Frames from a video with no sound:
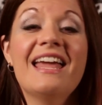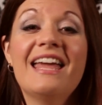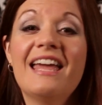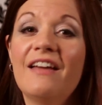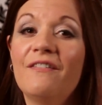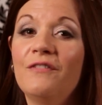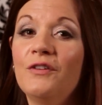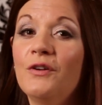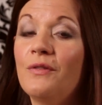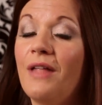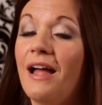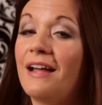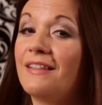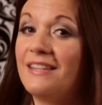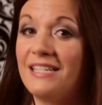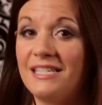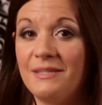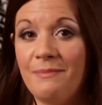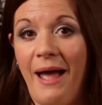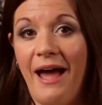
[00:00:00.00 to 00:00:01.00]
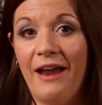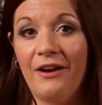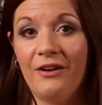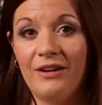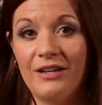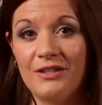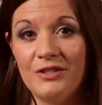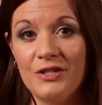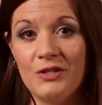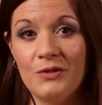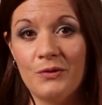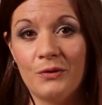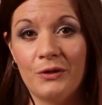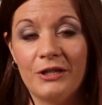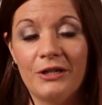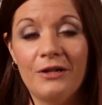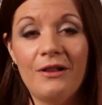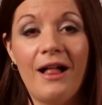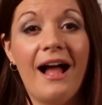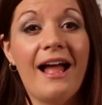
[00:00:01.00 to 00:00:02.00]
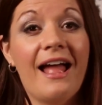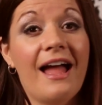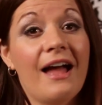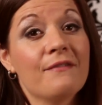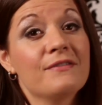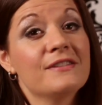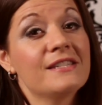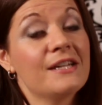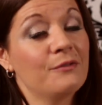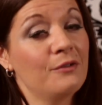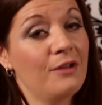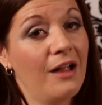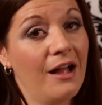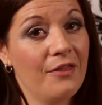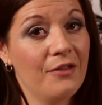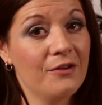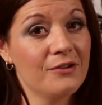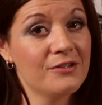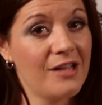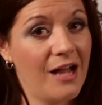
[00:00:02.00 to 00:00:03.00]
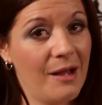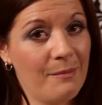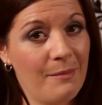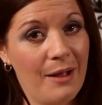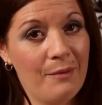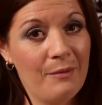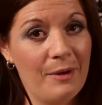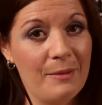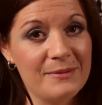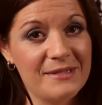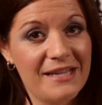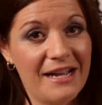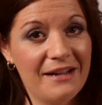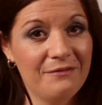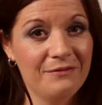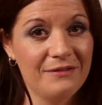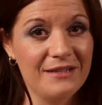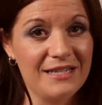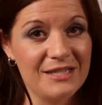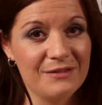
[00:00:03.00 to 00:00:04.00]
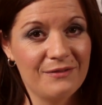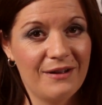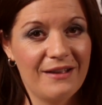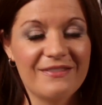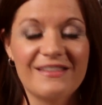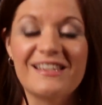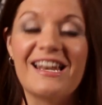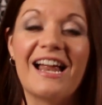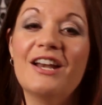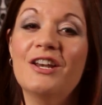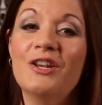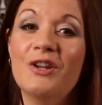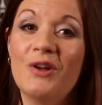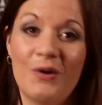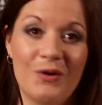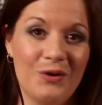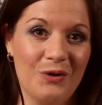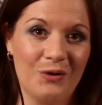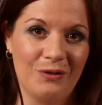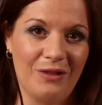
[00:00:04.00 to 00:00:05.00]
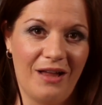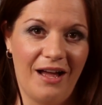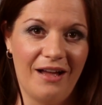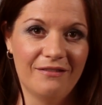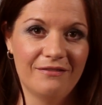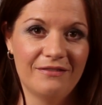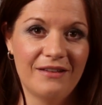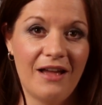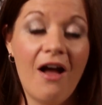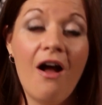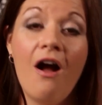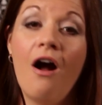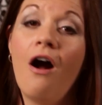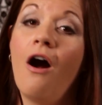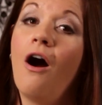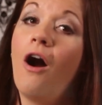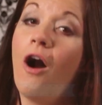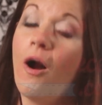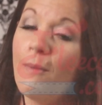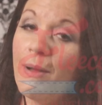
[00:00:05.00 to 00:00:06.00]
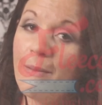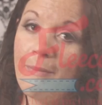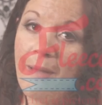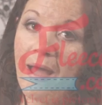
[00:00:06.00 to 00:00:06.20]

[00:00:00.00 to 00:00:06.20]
If you like this pattern and tutorial, I have several others on my website, Fleece Fun, that I know you'll love. All my